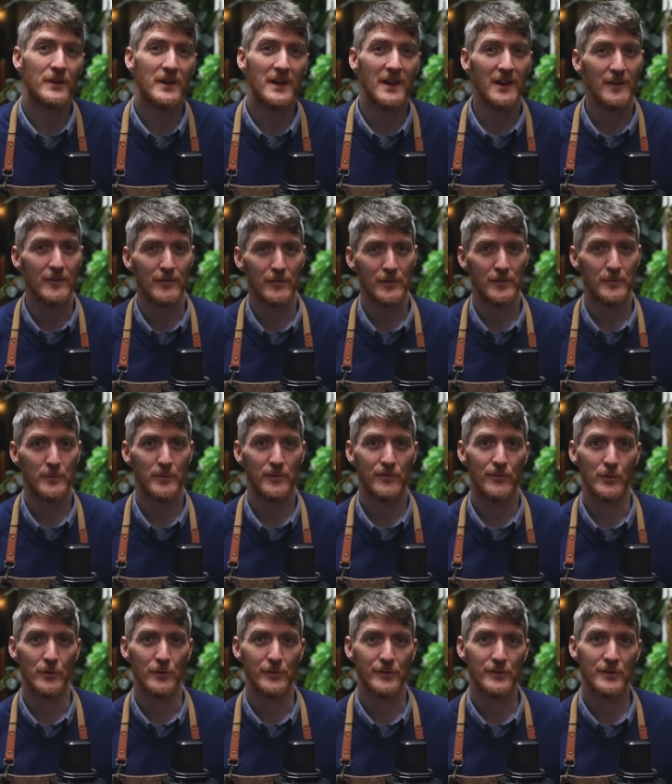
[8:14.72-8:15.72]
the canvas
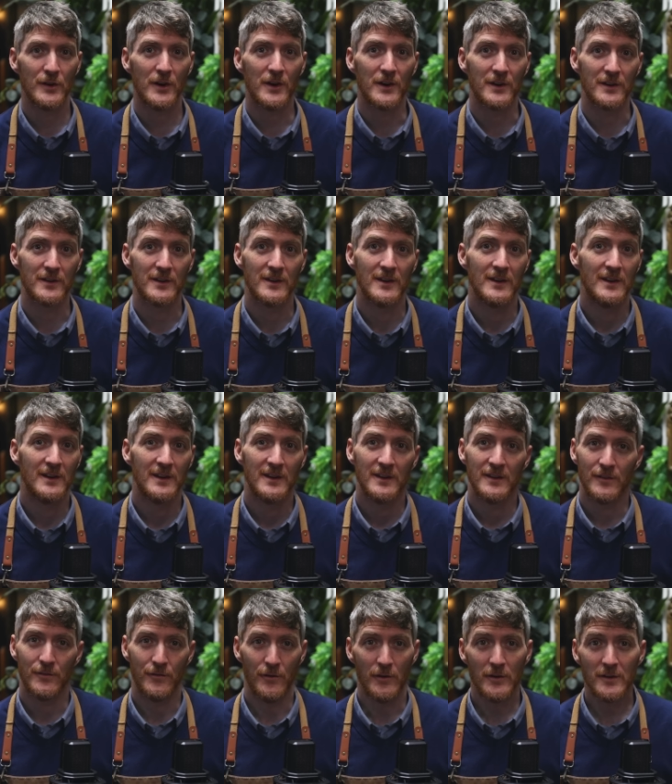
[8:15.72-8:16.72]
before you start.
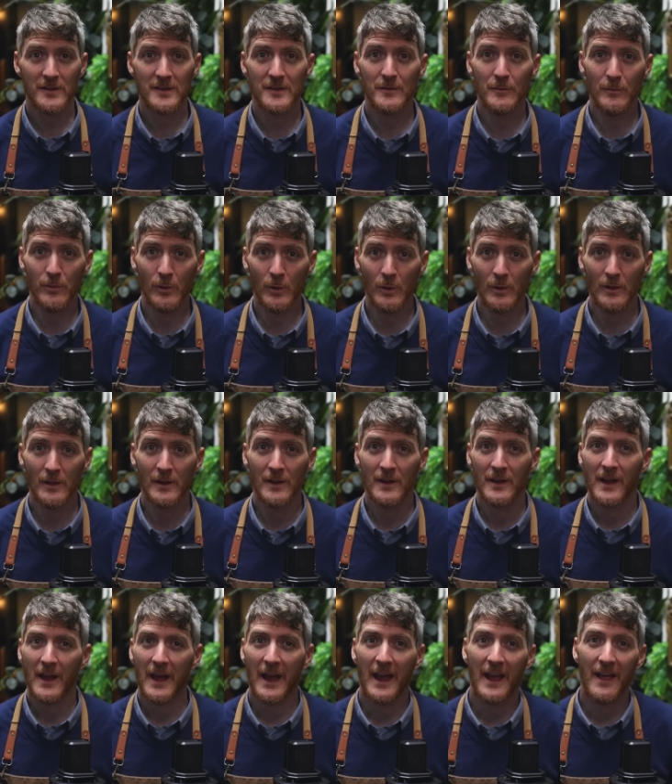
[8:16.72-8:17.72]
Very simple,
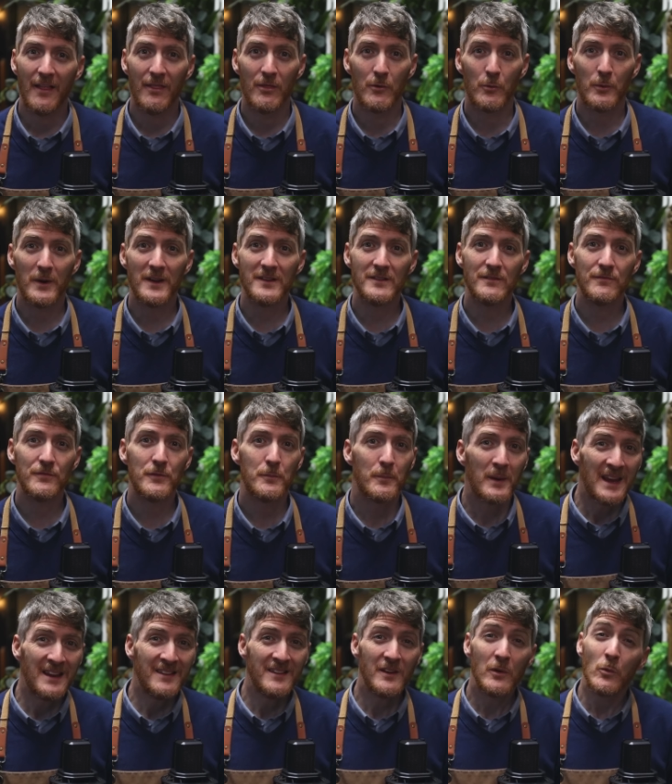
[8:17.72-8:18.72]
and the rest of the
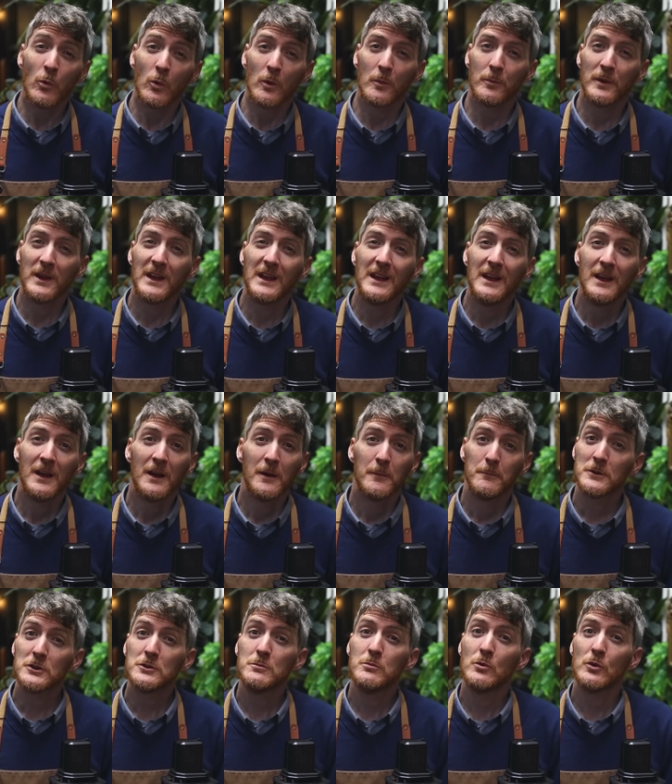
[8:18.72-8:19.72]
painting will be
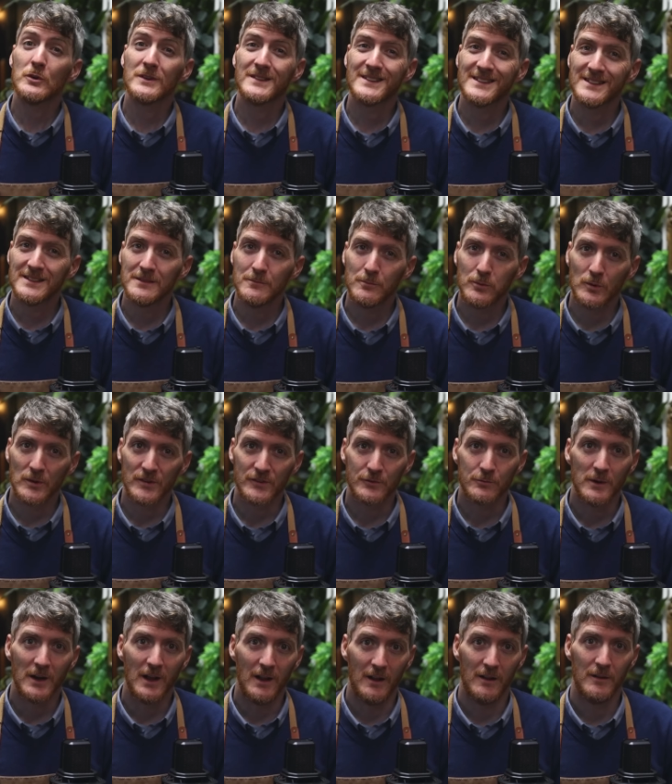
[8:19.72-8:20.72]
much more simple as
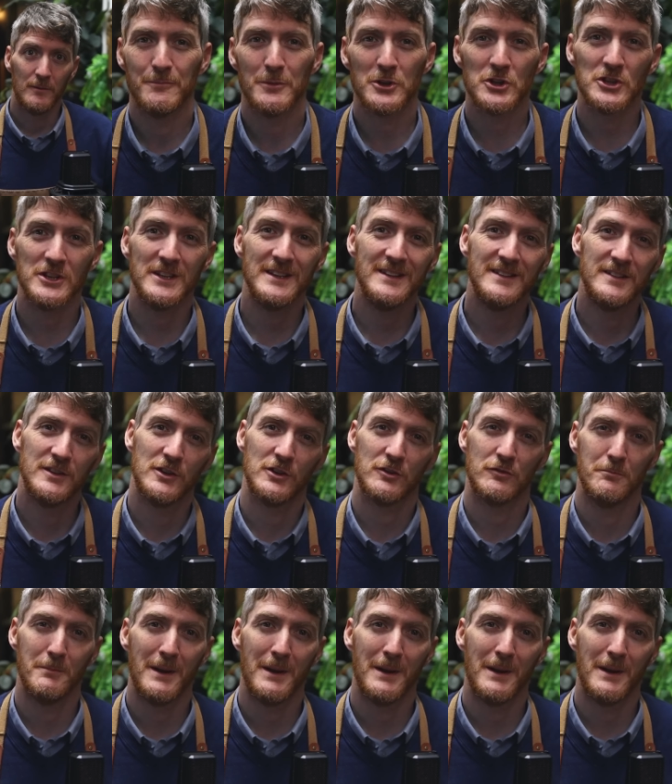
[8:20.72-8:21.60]
well, much easier to